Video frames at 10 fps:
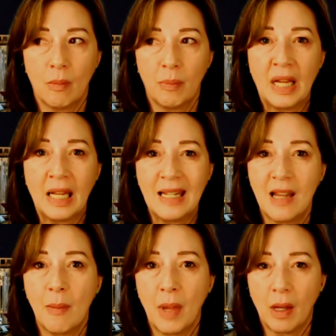
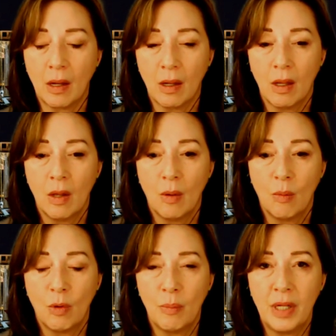pandemic
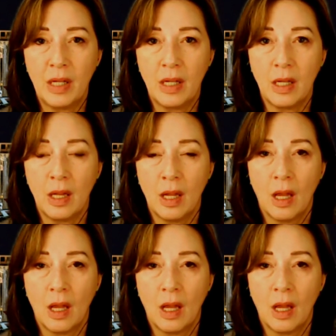will be,